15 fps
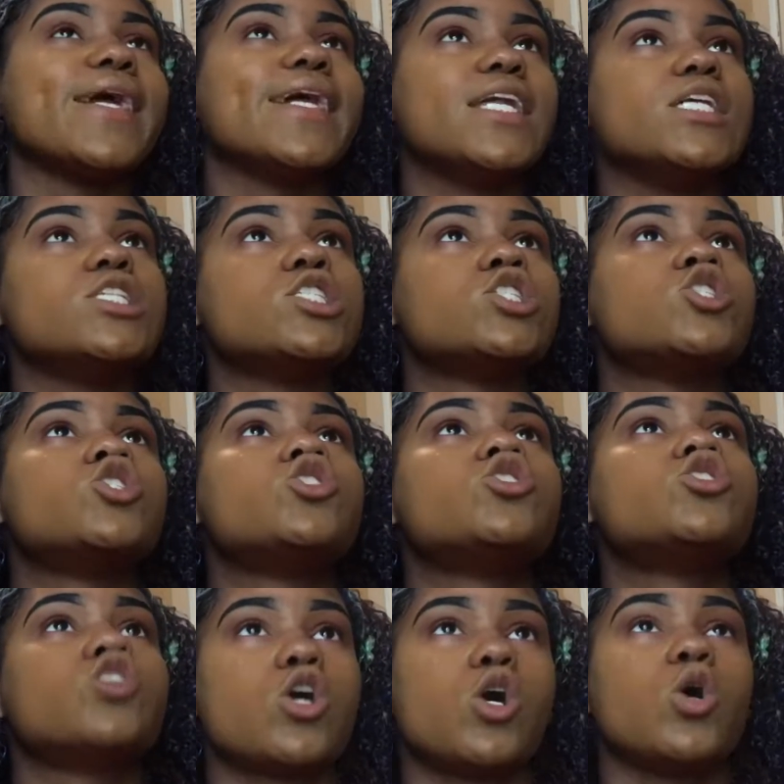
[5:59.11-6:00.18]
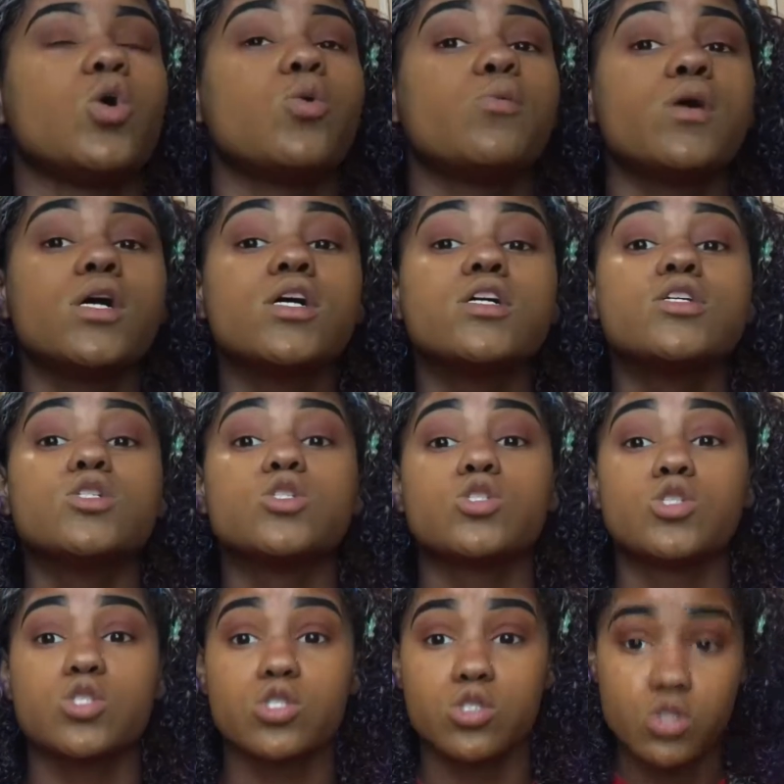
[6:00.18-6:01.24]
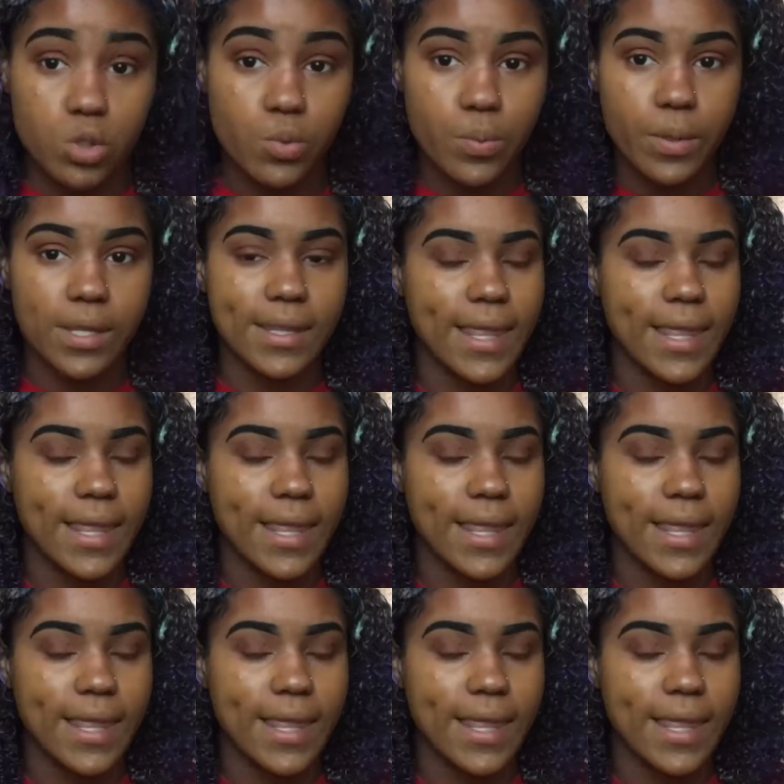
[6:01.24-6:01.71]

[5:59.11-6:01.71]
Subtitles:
It is so stupid.